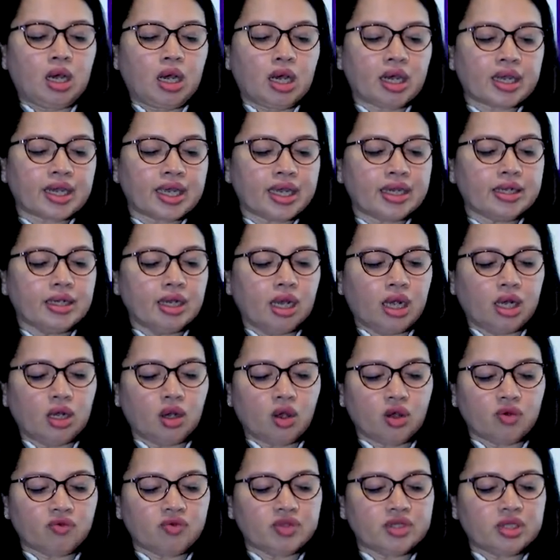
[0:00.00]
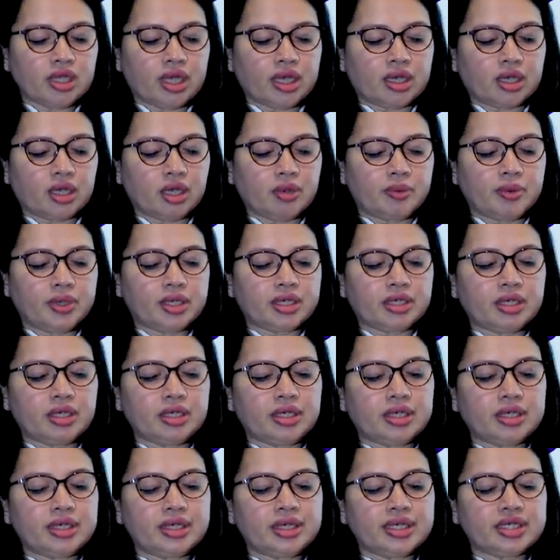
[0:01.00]
Again, along with ankle brachial
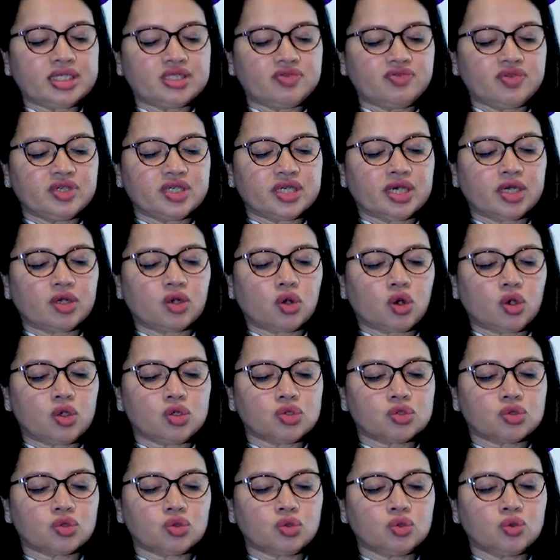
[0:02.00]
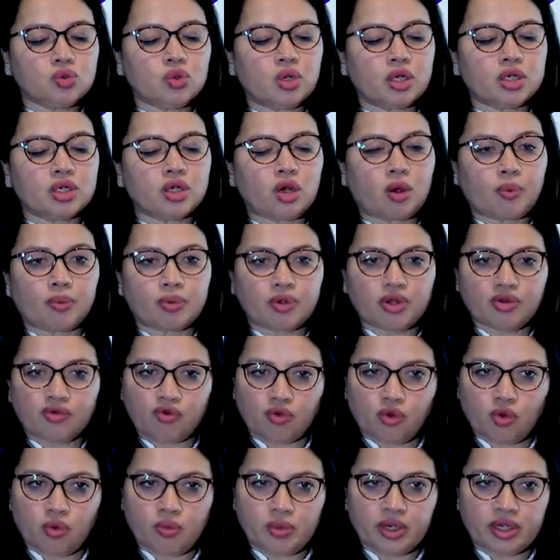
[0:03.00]
index, we can also do a Doppler
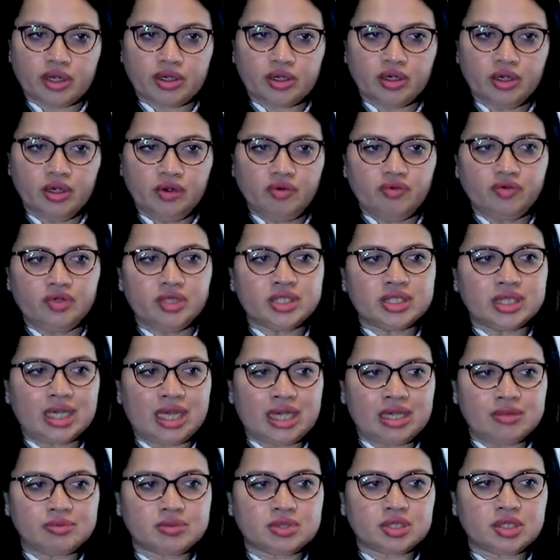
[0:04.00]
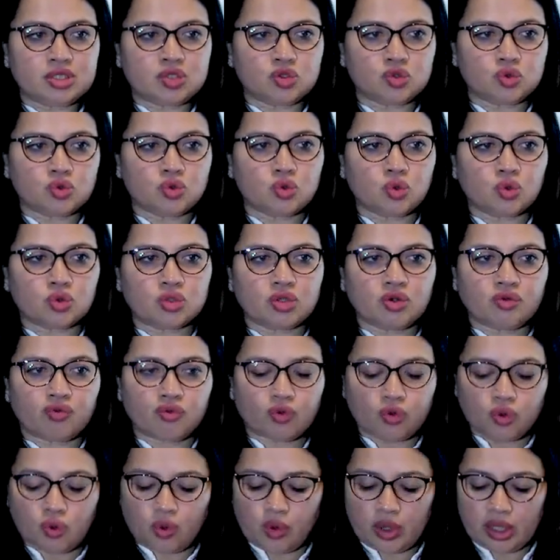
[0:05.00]
flow meter, which helps us to know the
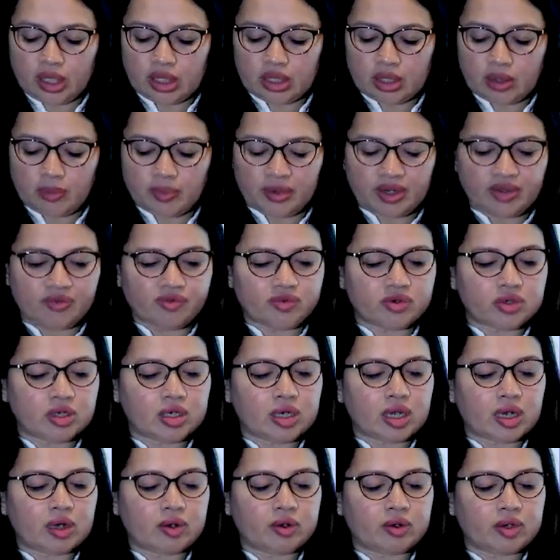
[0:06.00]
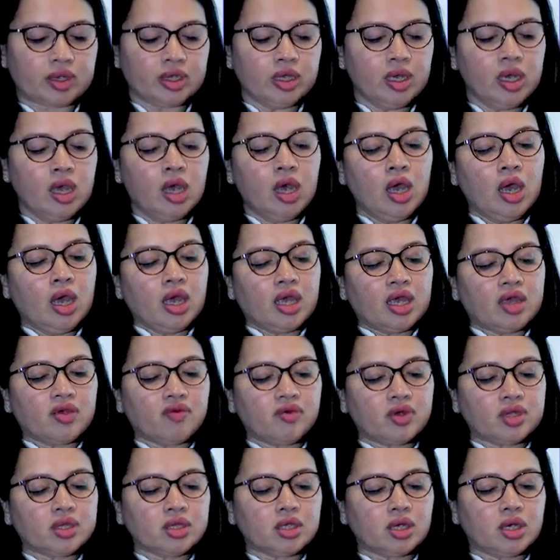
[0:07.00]
flow in the peripheral artery.
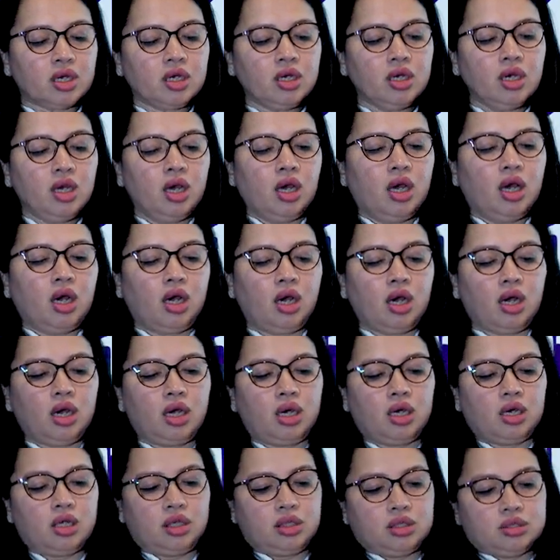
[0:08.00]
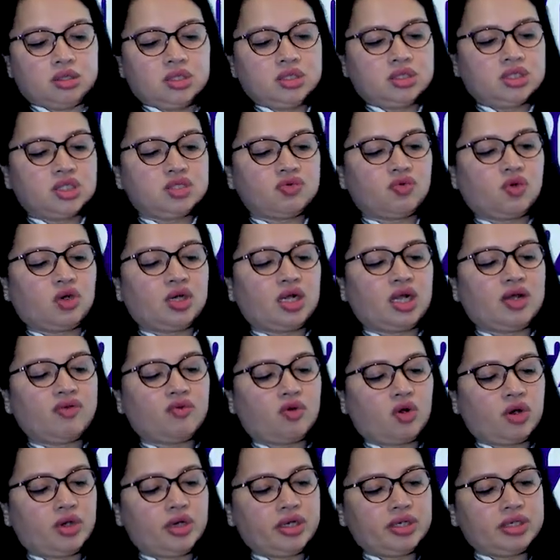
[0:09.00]
Even this is what I've
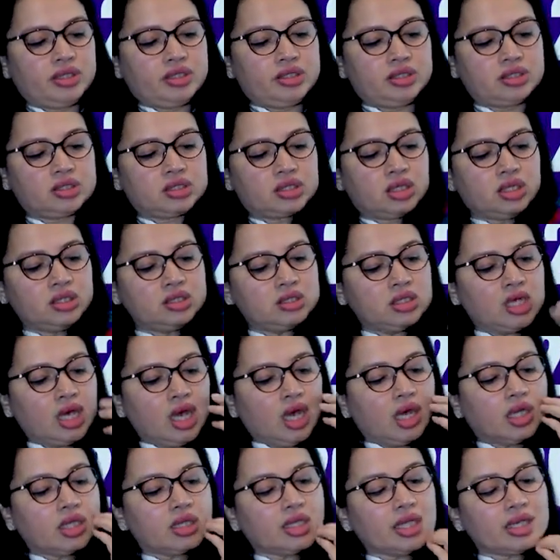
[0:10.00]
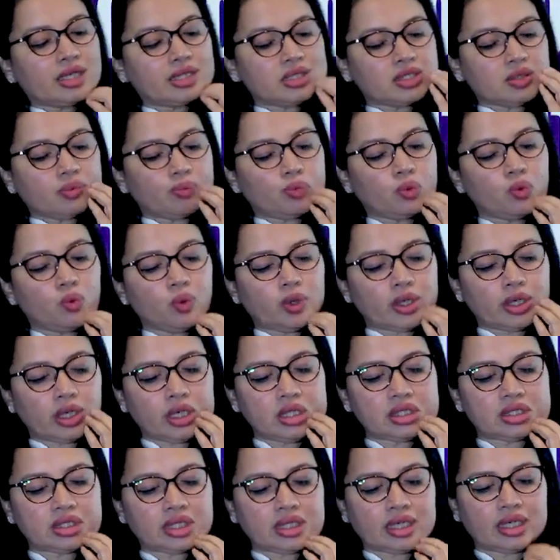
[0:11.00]
already discussed. There is a poor
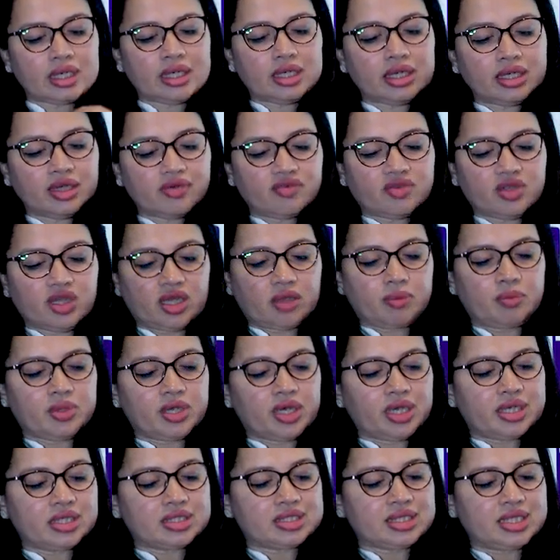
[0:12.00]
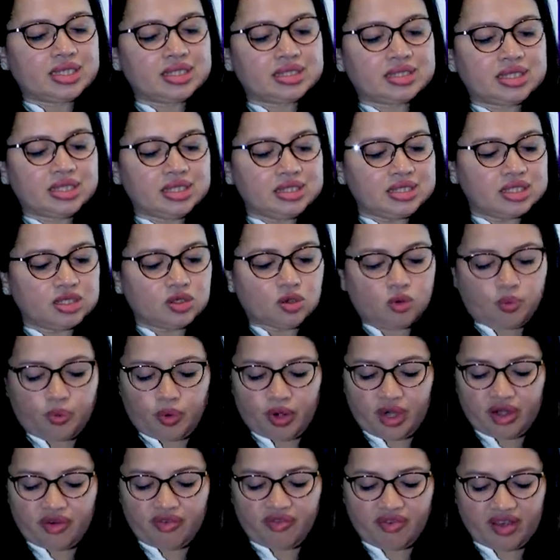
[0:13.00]
ulcer healing if the ABI is less than
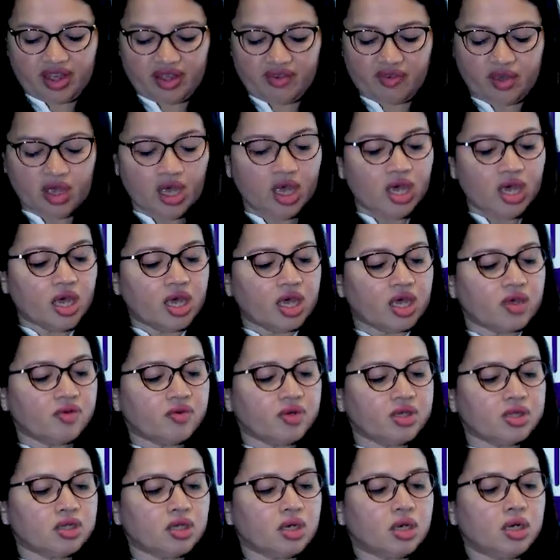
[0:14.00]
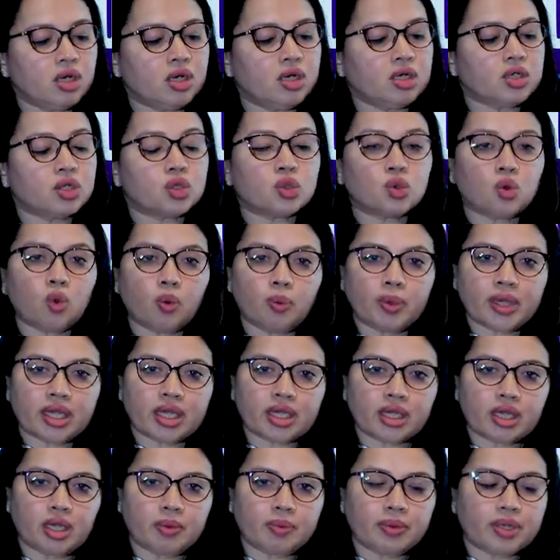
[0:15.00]
0.5. Even the toe
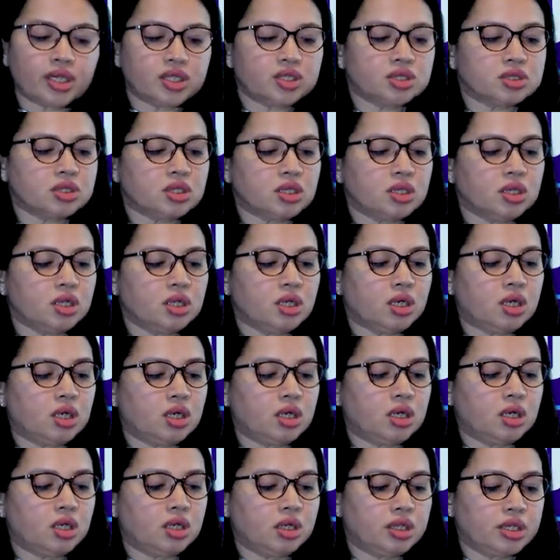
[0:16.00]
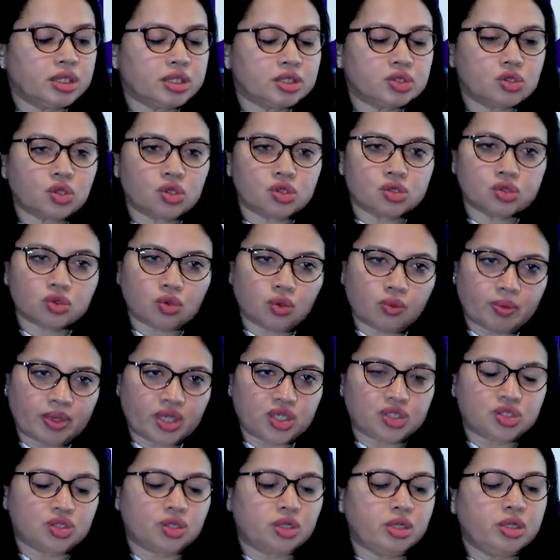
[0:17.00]
brachial pressure is also
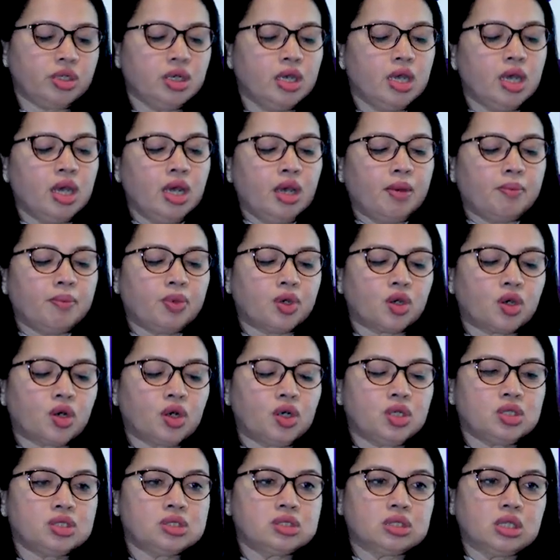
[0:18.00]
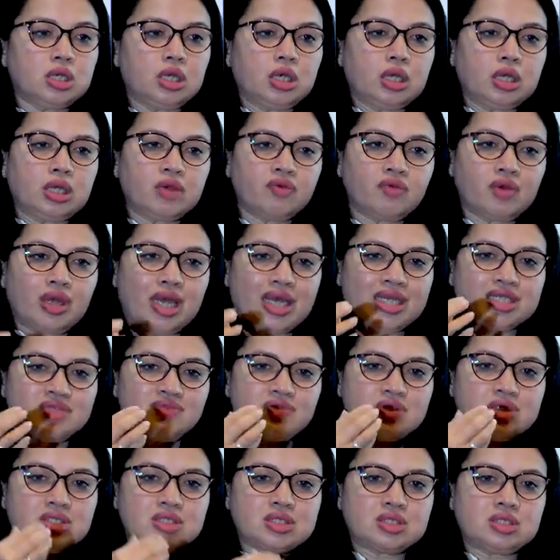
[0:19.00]
measured, because as
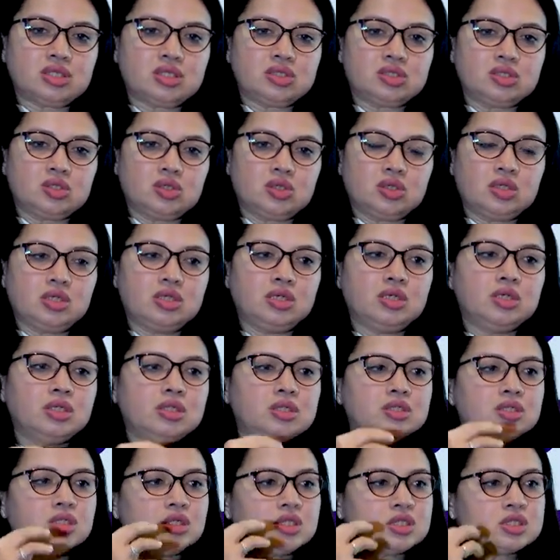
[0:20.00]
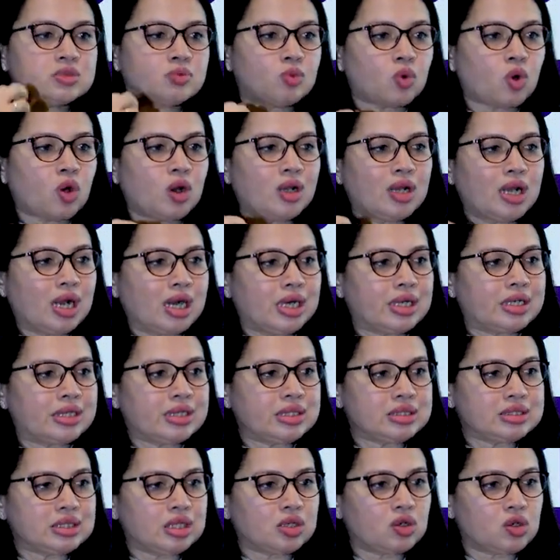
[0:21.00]
we discussed earlier, the small
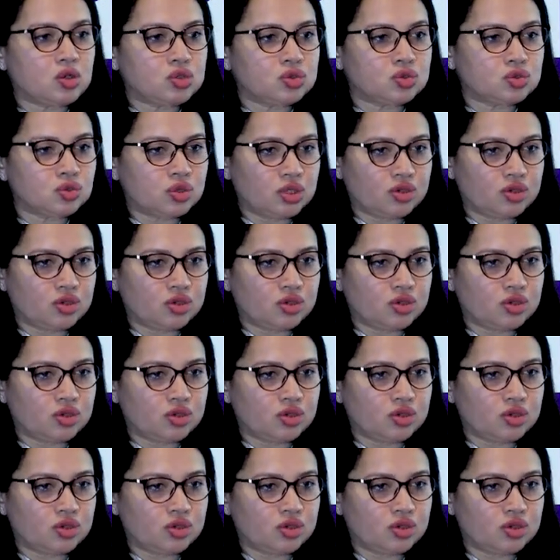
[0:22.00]
arteries are also